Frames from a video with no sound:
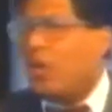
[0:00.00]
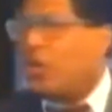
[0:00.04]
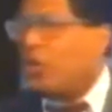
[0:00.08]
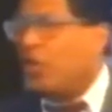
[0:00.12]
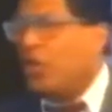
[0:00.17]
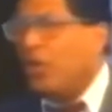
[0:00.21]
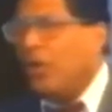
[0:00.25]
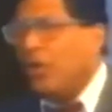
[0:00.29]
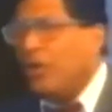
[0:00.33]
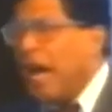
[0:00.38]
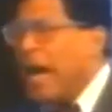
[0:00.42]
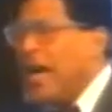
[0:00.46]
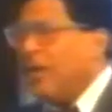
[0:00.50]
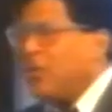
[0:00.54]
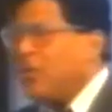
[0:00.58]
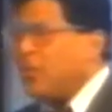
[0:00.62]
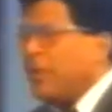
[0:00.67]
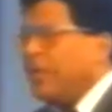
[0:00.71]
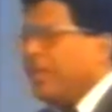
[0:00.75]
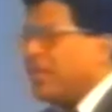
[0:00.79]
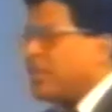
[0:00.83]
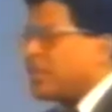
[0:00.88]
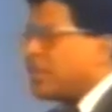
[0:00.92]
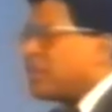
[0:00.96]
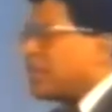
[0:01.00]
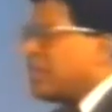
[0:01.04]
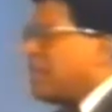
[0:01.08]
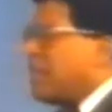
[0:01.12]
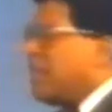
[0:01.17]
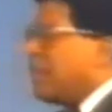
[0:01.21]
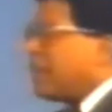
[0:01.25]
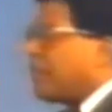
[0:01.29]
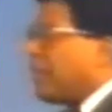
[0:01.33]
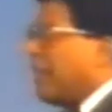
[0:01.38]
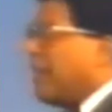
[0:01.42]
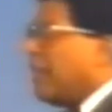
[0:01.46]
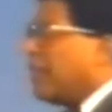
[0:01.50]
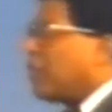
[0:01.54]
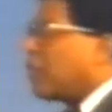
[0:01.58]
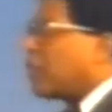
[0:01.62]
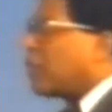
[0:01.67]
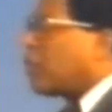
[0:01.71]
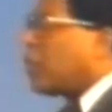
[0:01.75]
You're not going to see things